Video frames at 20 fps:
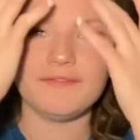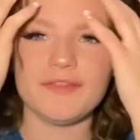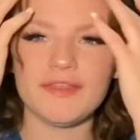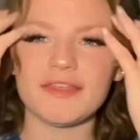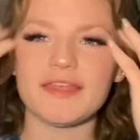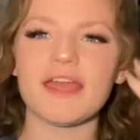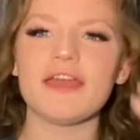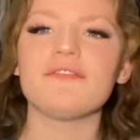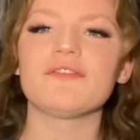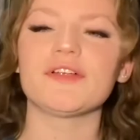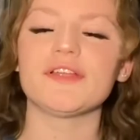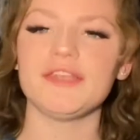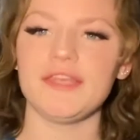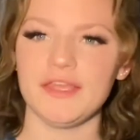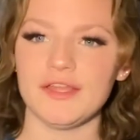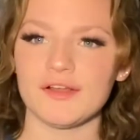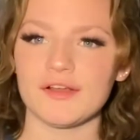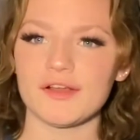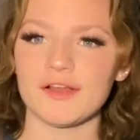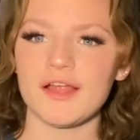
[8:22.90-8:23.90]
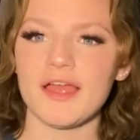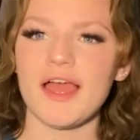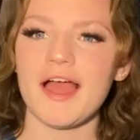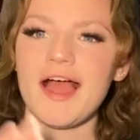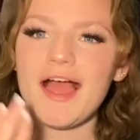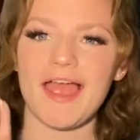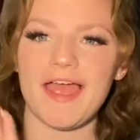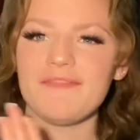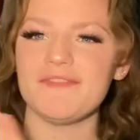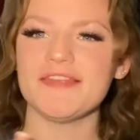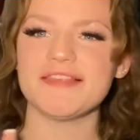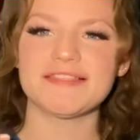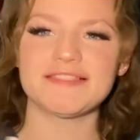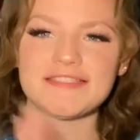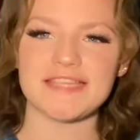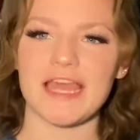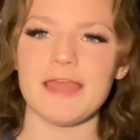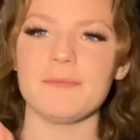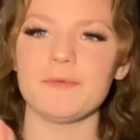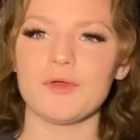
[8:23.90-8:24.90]
like every year I have this
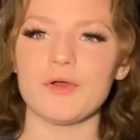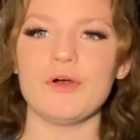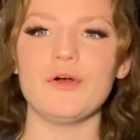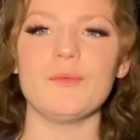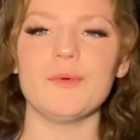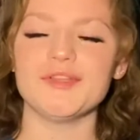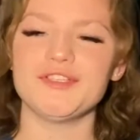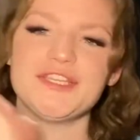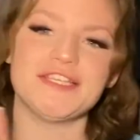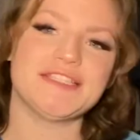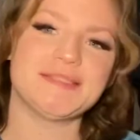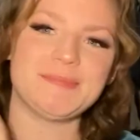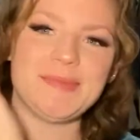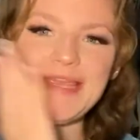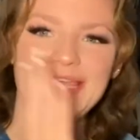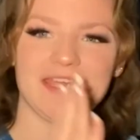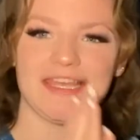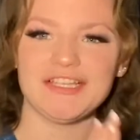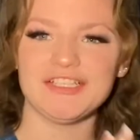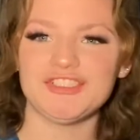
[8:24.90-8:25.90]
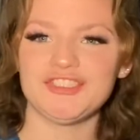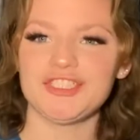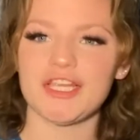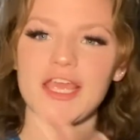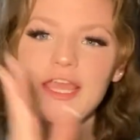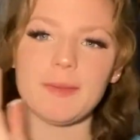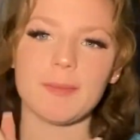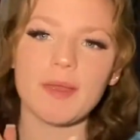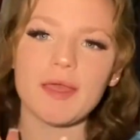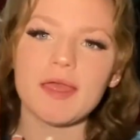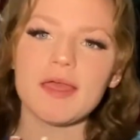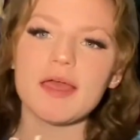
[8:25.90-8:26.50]
same goal, which is being in shape,